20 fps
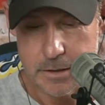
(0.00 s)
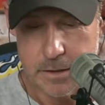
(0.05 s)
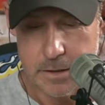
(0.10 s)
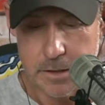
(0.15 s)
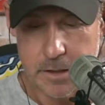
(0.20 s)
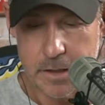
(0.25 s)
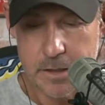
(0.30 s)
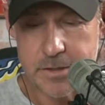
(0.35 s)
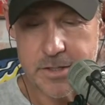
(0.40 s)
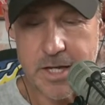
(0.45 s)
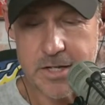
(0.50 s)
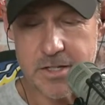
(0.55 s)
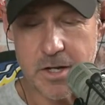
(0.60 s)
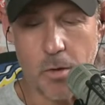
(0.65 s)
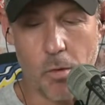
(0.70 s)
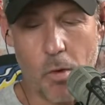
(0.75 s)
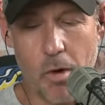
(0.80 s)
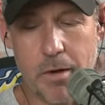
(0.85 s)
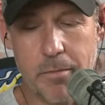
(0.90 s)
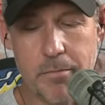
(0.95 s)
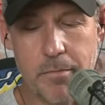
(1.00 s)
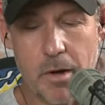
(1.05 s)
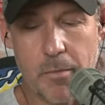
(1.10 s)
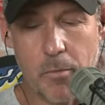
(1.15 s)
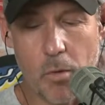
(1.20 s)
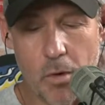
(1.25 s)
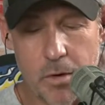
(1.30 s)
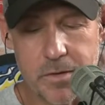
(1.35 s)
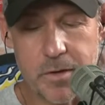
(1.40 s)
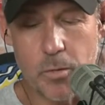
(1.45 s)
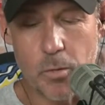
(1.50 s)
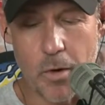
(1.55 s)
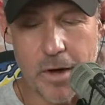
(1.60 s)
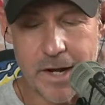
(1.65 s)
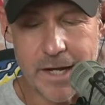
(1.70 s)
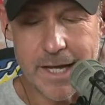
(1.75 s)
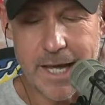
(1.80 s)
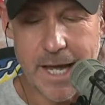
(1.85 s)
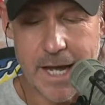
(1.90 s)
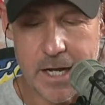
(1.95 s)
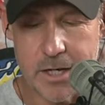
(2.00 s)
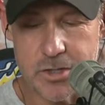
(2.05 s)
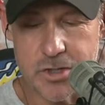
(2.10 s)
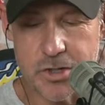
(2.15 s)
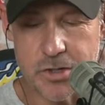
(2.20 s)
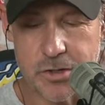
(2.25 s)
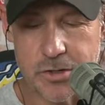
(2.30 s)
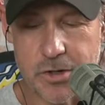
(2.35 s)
It says on more than one occasion,